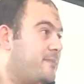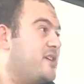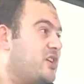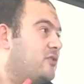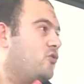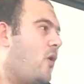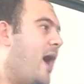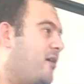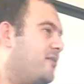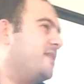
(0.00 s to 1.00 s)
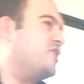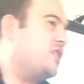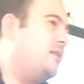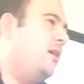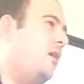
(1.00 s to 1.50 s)
patient to higher
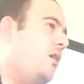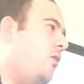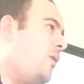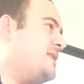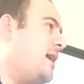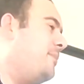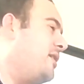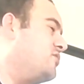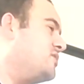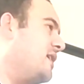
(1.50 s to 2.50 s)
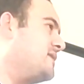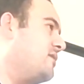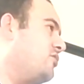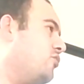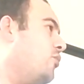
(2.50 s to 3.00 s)
radiation, what's happening to the X-ray
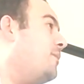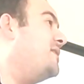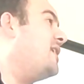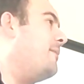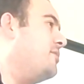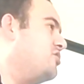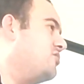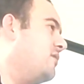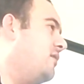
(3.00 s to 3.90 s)
tube will be damaged